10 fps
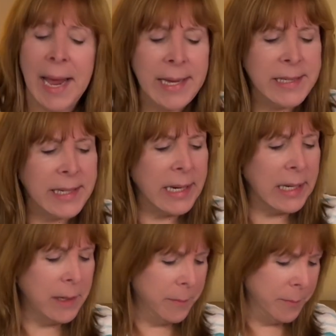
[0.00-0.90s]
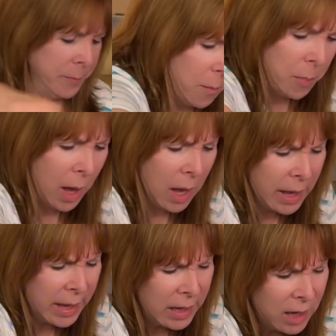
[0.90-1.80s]
18
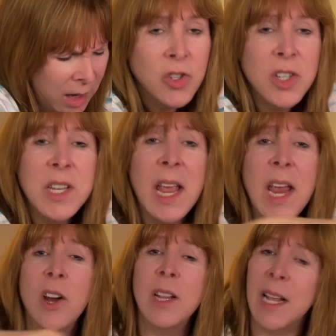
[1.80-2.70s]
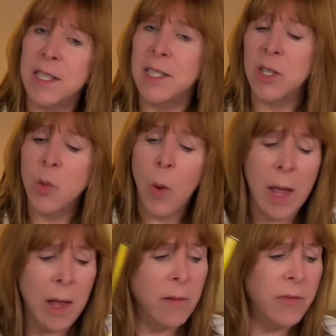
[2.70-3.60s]
by just a hair less than
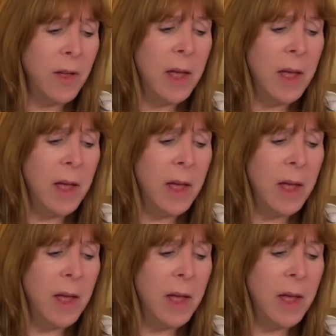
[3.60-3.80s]
12